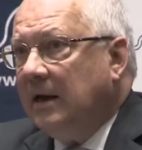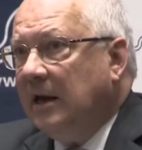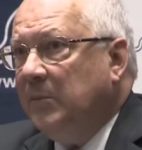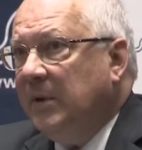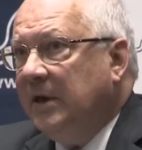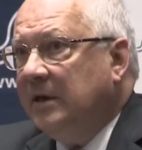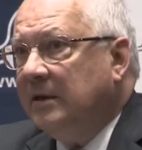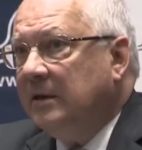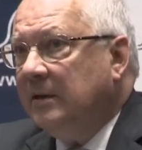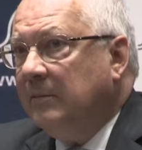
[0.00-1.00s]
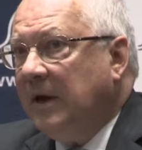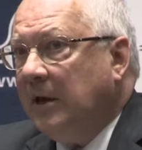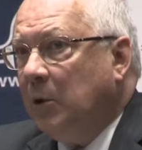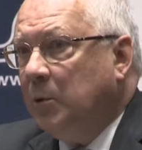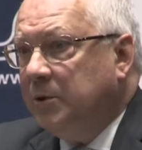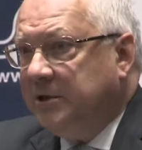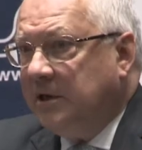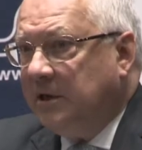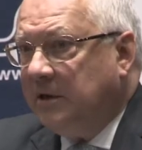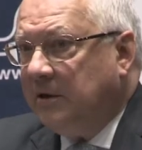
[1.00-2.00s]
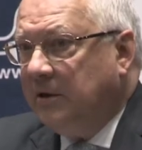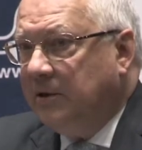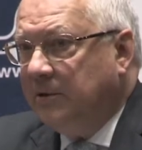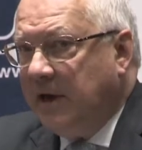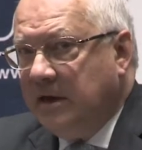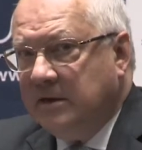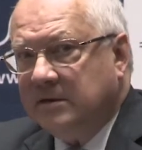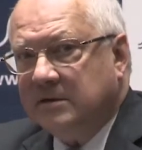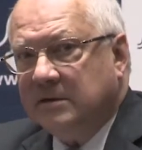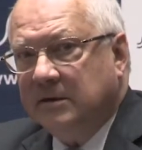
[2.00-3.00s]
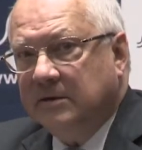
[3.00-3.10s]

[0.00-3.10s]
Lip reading: I'll begin by quoting a great